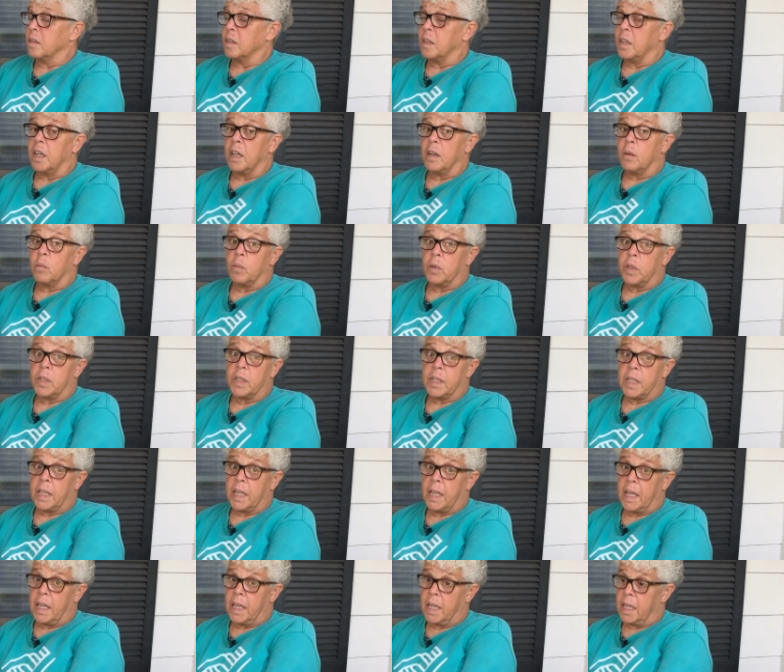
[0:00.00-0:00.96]
it was
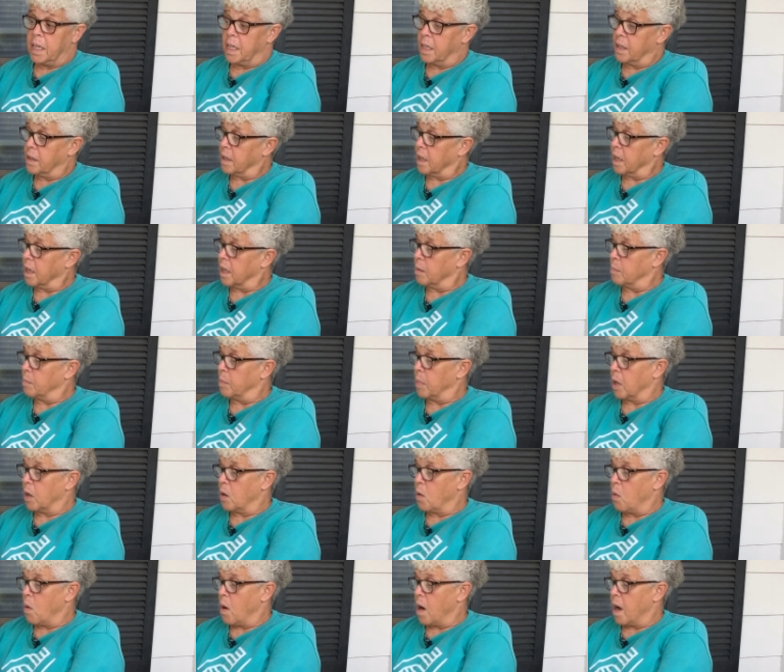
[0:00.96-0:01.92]
anything
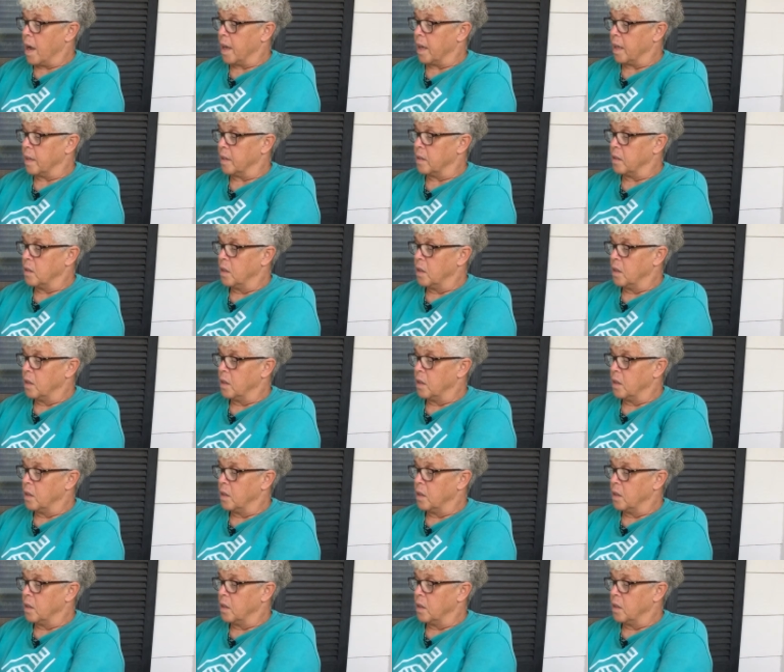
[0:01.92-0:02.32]
but quiet.